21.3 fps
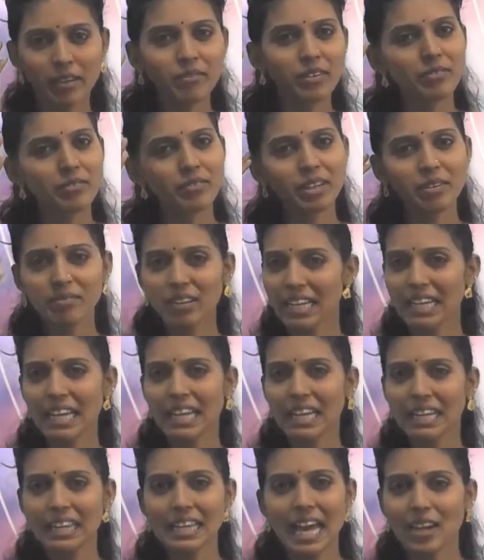Everyone will
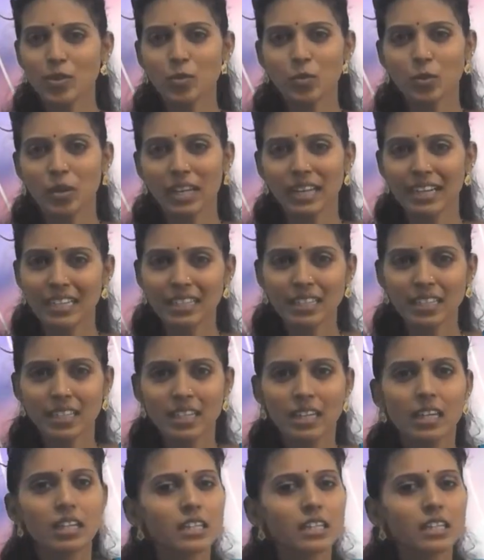get that only, right?